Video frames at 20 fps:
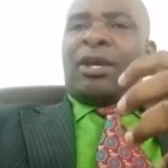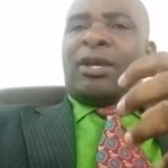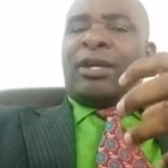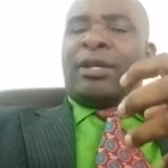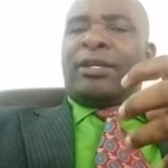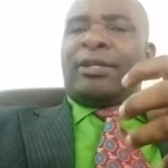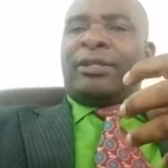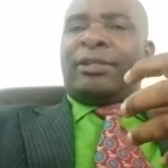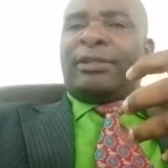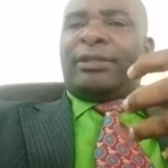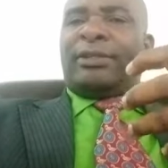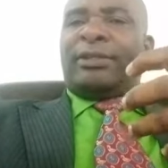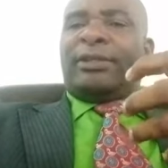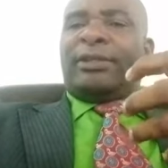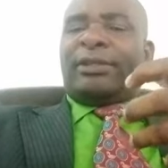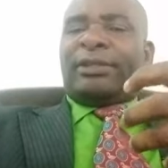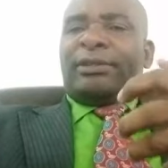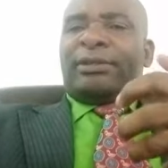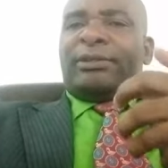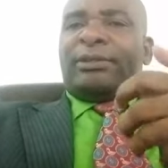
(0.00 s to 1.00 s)

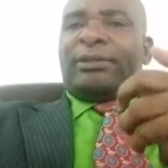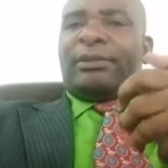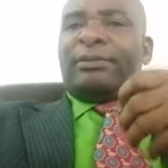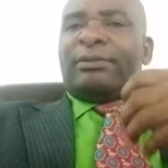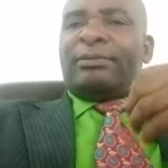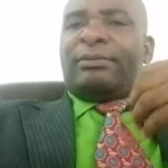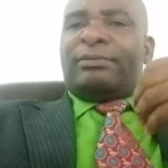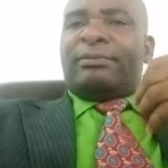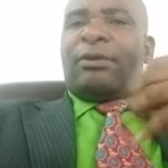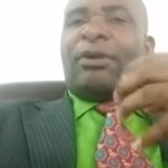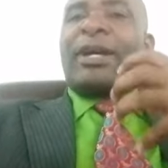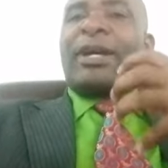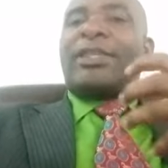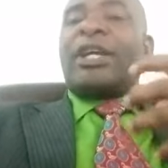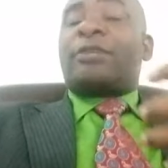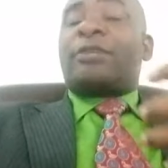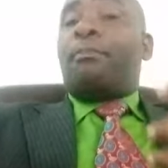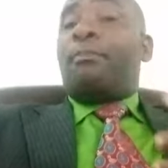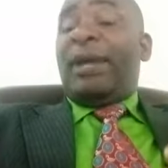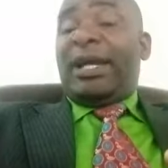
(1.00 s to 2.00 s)
uh, okay,
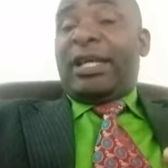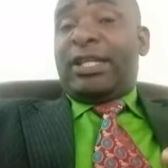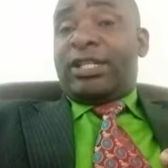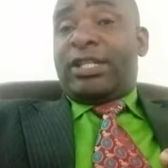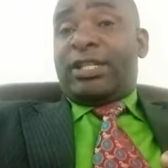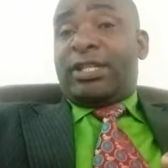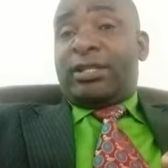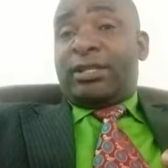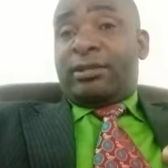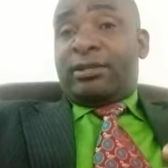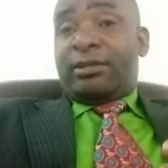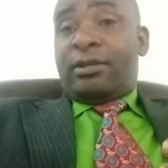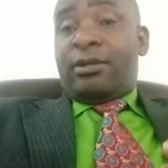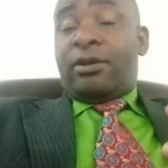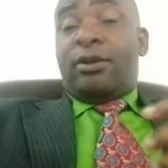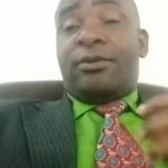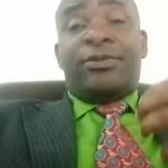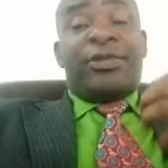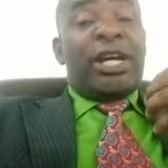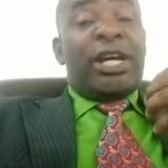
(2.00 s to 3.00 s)
that plate,
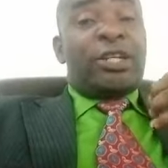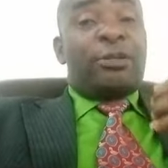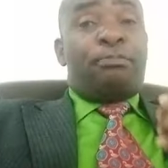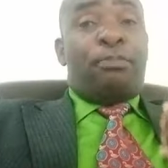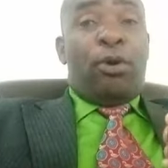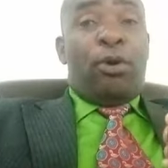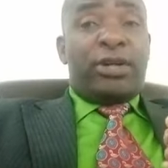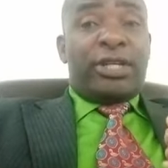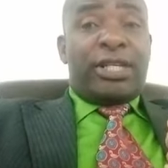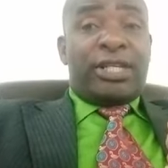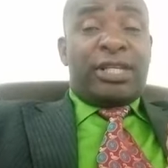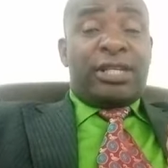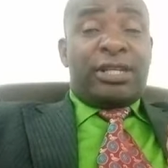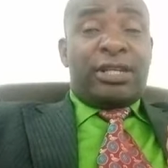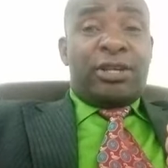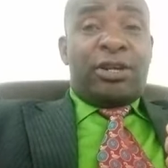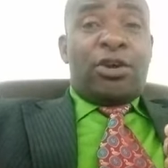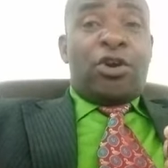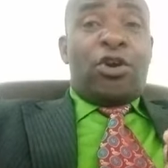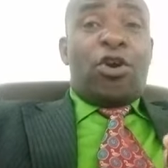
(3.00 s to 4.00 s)
that pot,
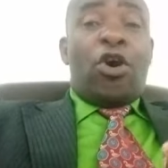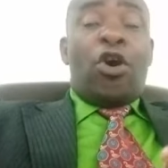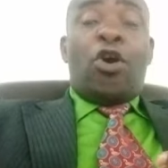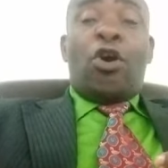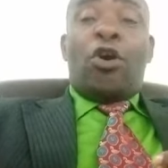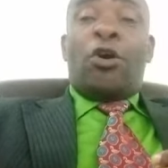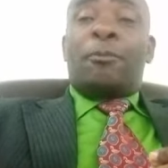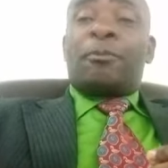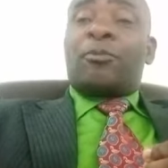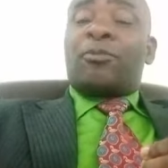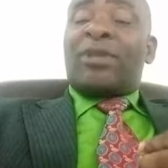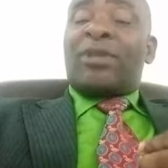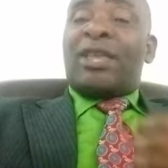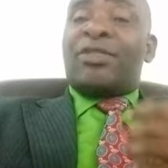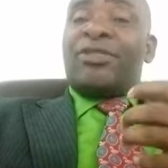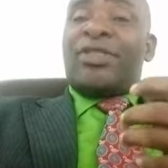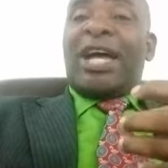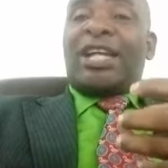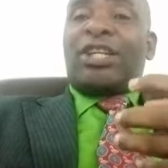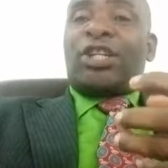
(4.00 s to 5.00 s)
or
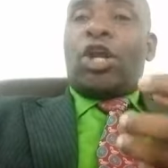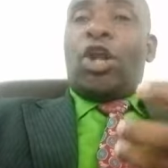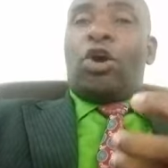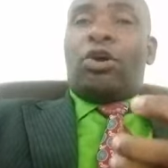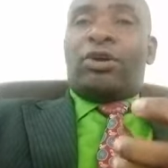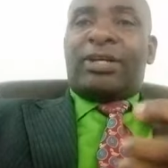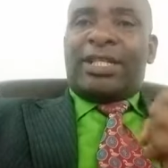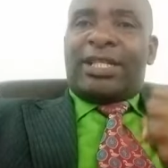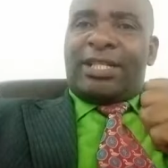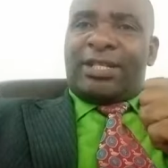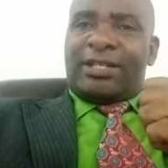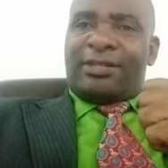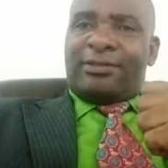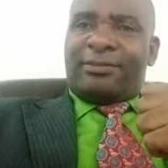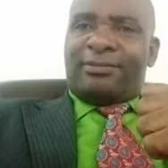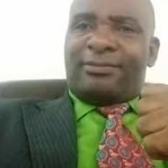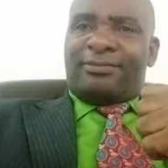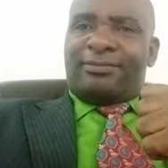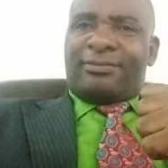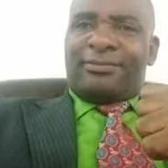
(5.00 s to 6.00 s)
that load
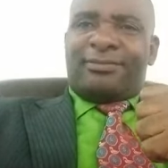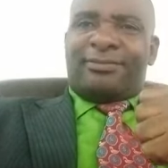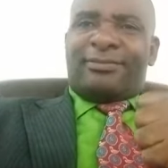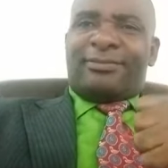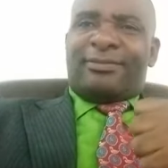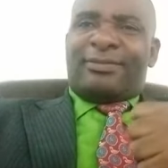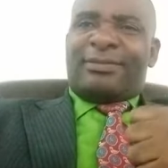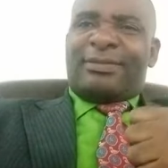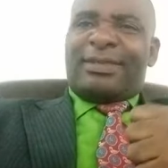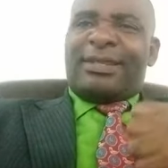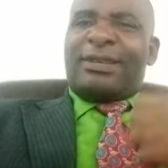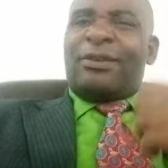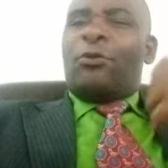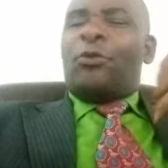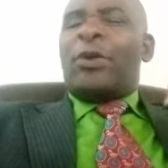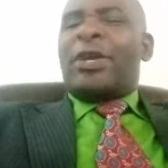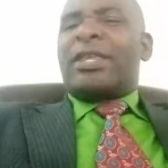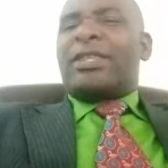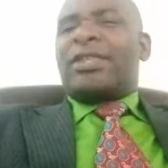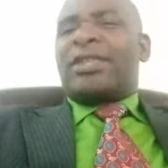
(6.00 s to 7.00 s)

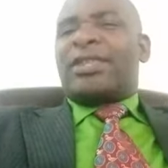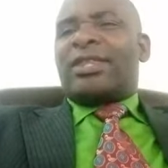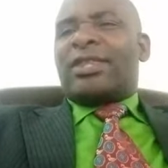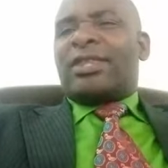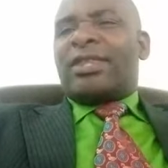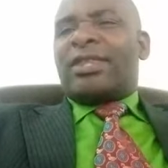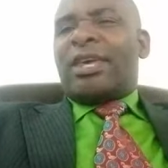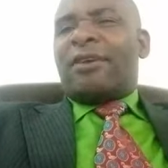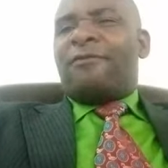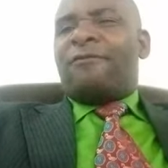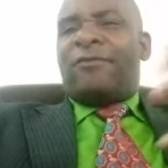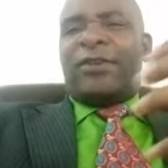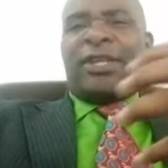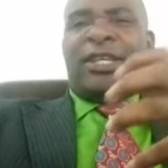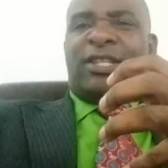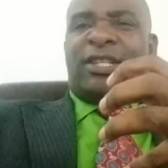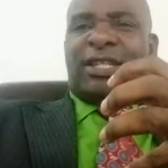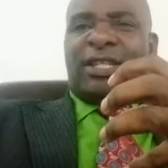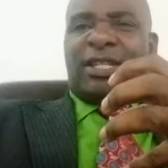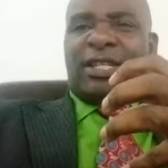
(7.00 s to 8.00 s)
with the
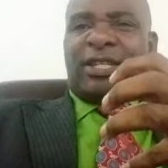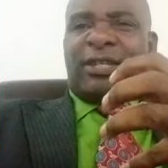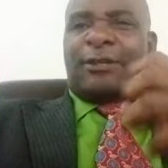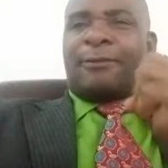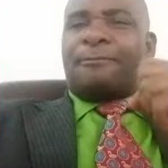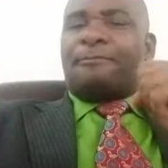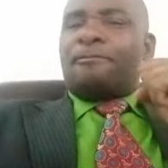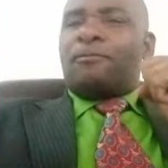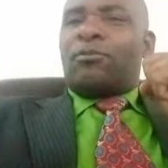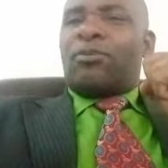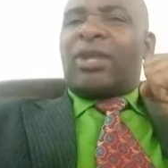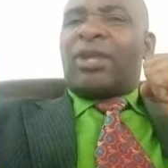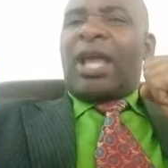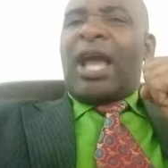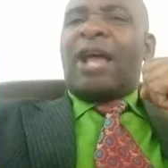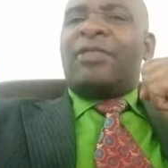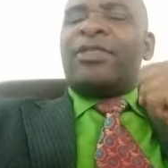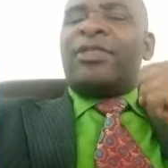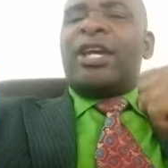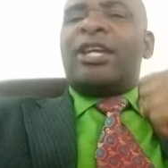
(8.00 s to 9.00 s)
feet,
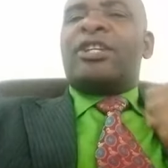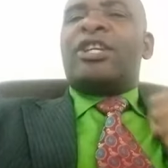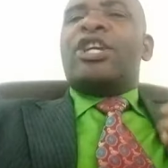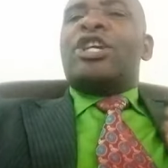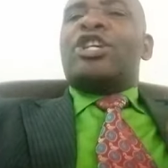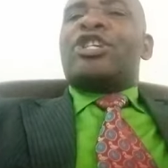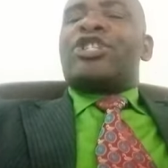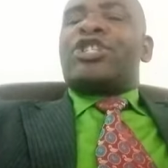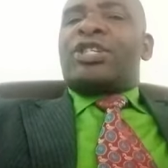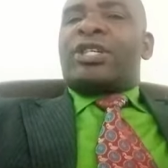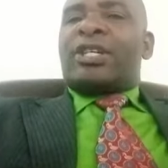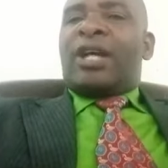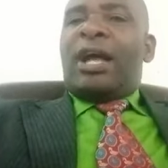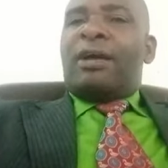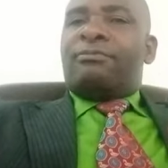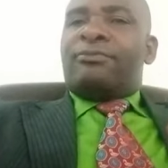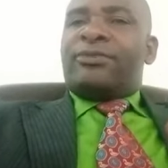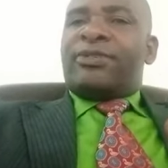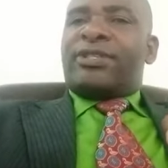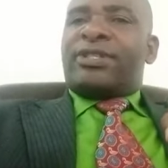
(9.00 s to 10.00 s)
and then she
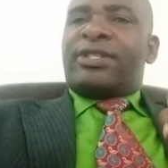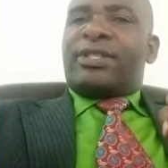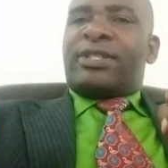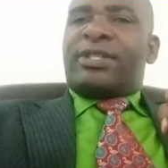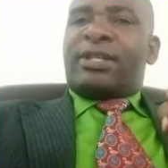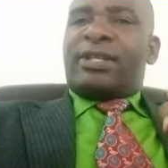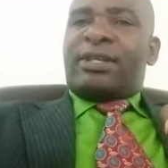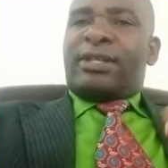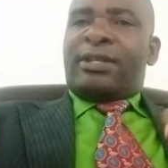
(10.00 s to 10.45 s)
comes